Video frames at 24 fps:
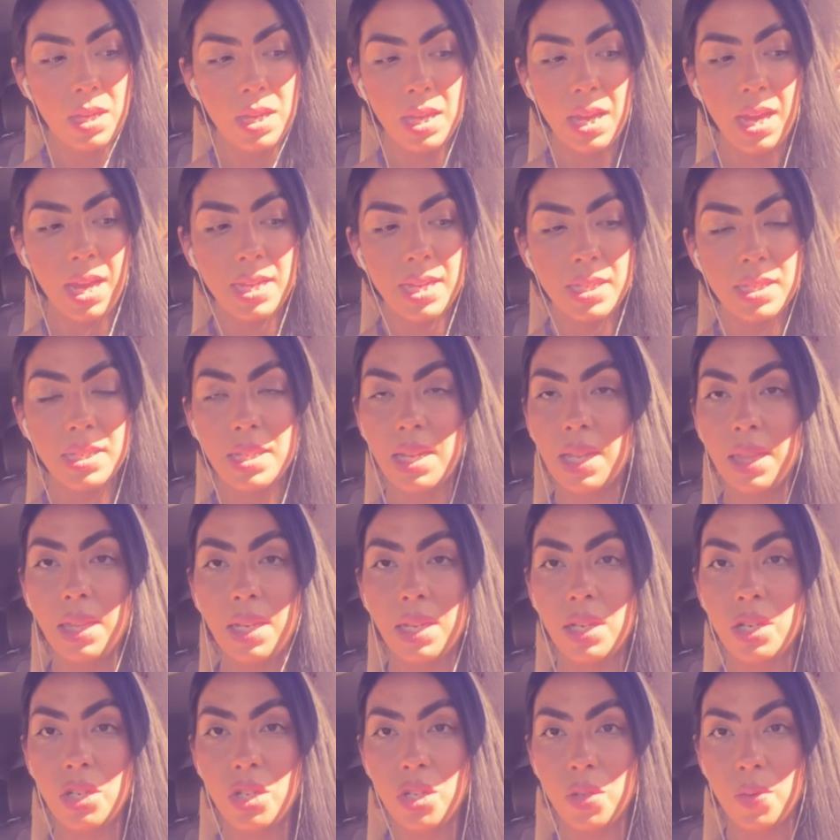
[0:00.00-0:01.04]
It has
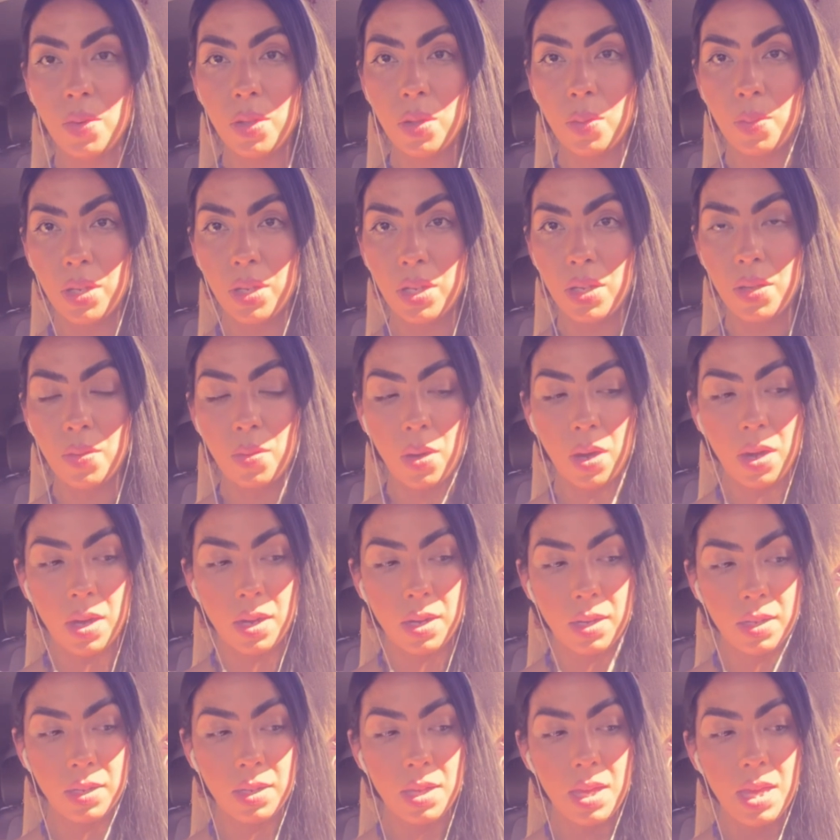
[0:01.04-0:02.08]
nothing to do with where you
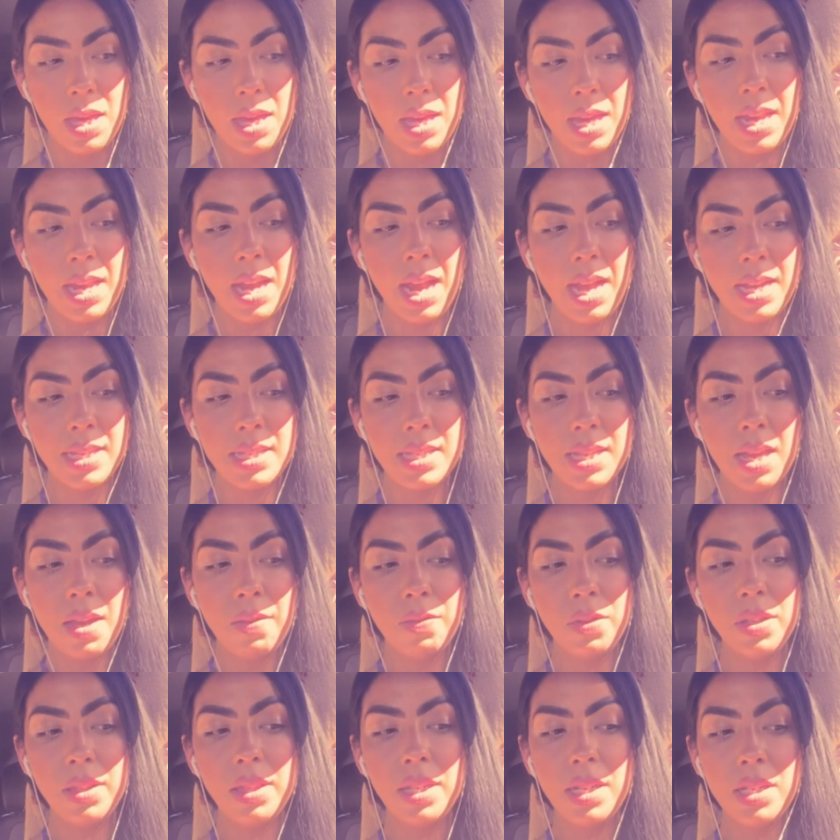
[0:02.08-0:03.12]
are. It has
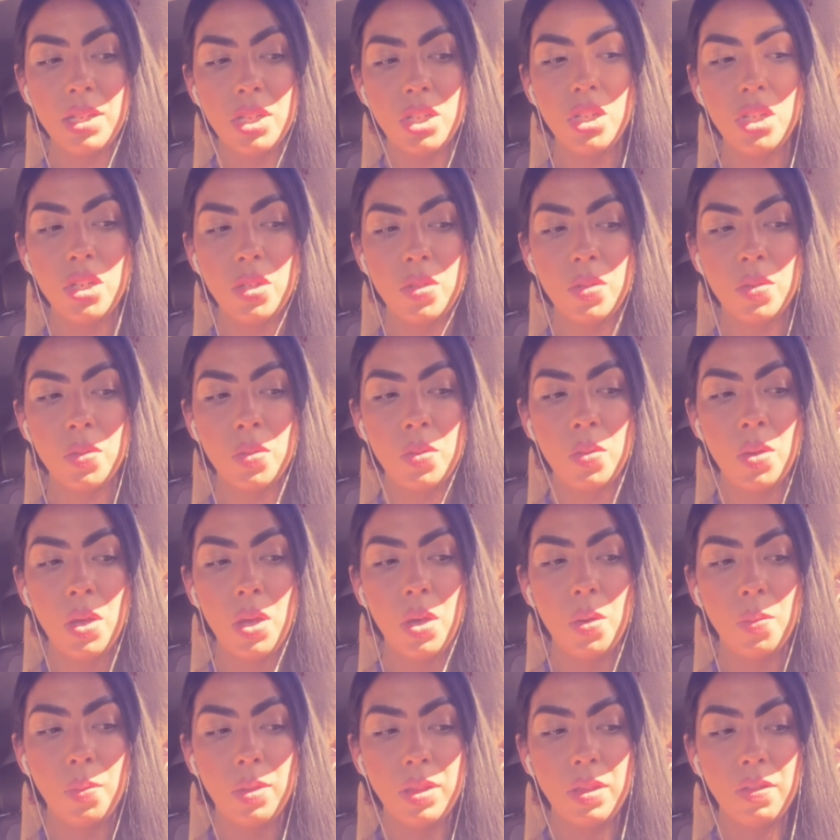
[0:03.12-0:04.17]
everything to do
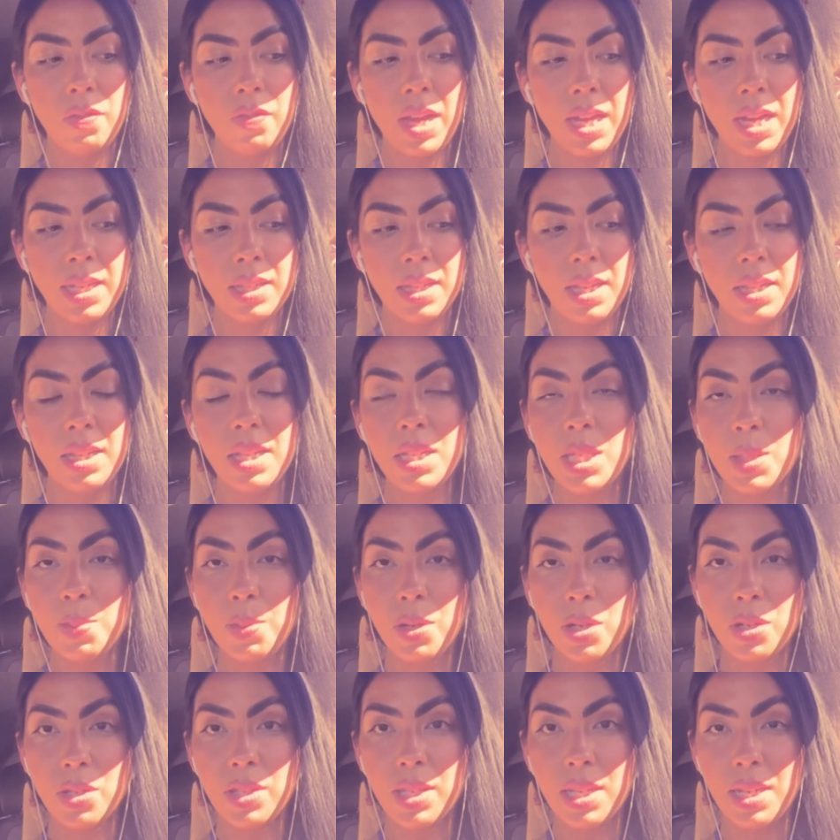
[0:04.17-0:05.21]
with the fact that this
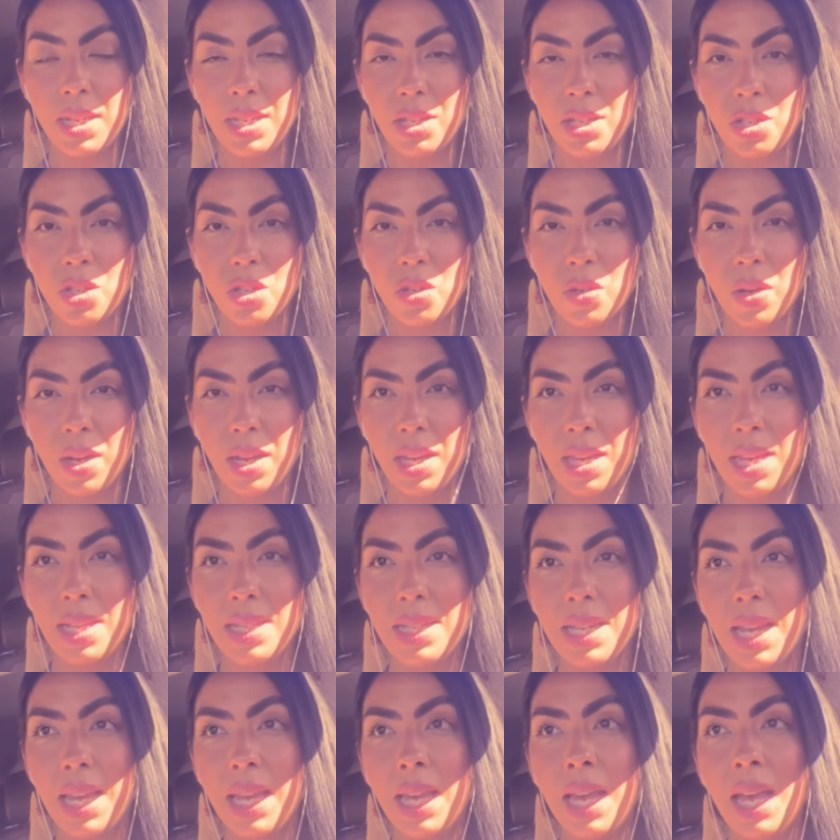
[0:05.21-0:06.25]
person is trying. It's
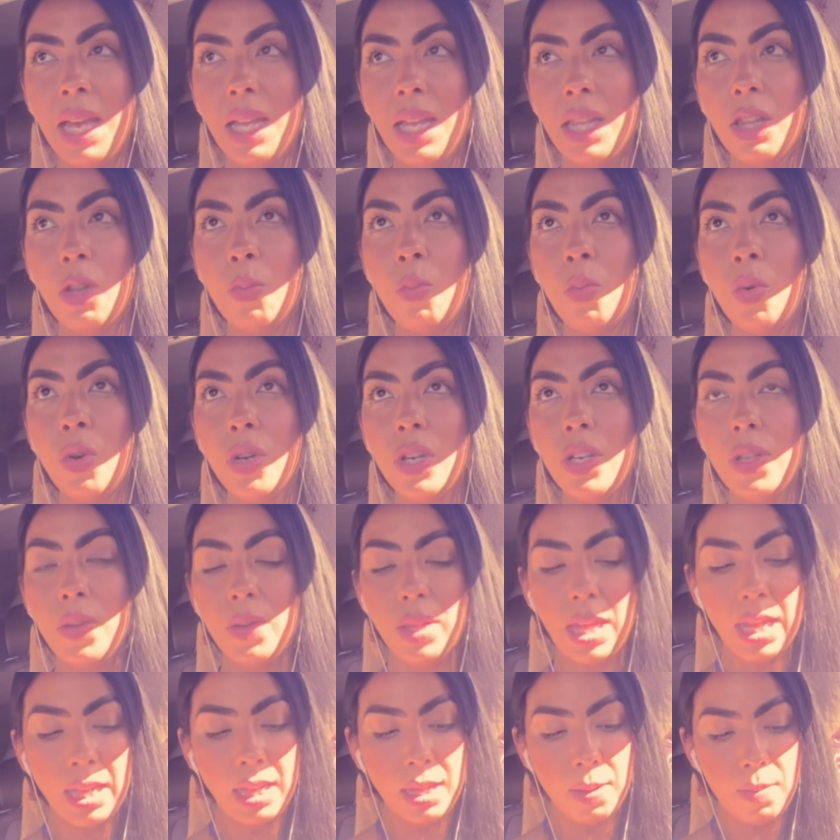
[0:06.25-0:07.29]
like the more you
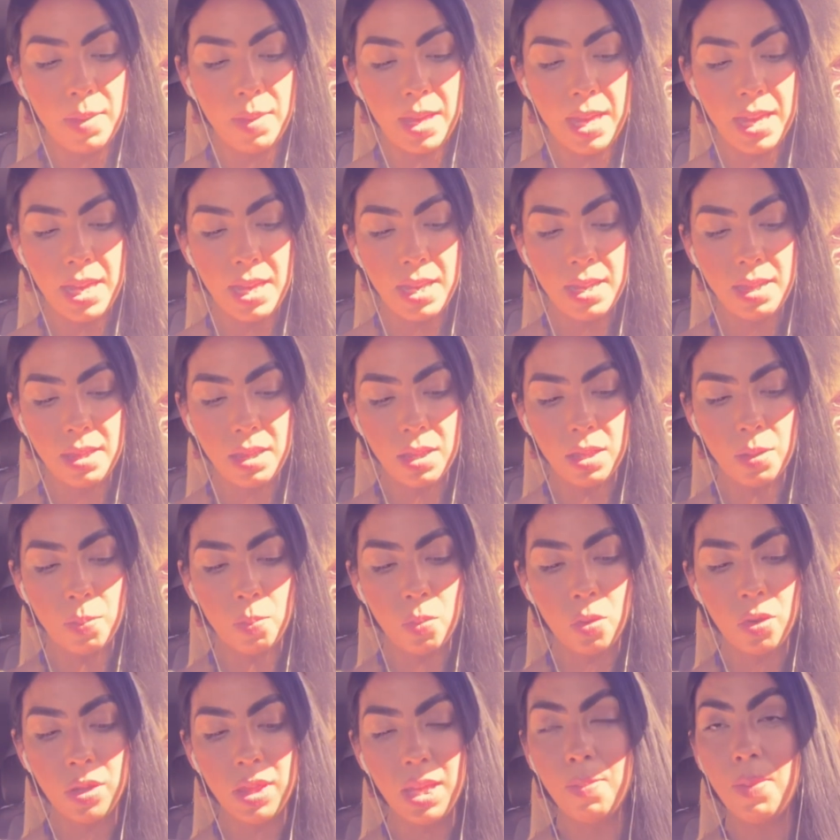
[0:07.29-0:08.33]
let them in, the
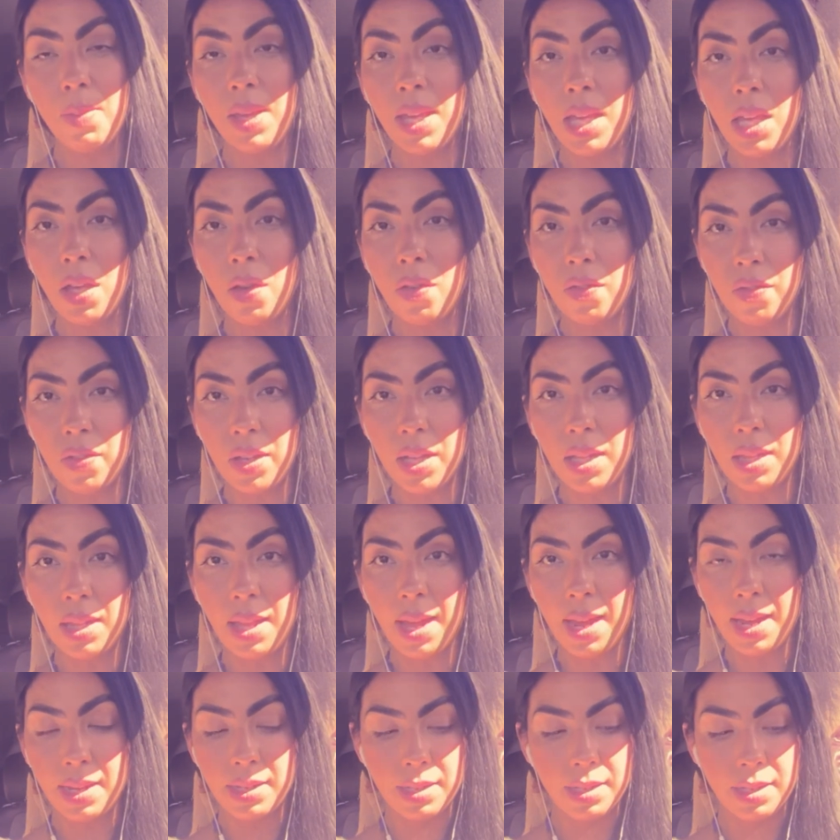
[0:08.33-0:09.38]
more they make you feel
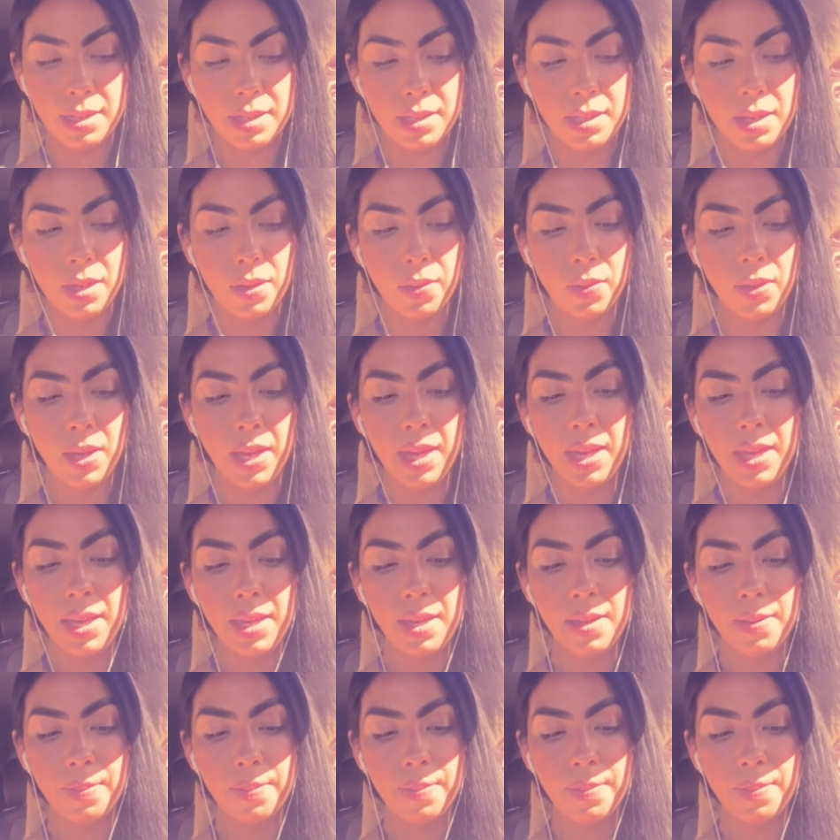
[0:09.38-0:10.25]
less, okay?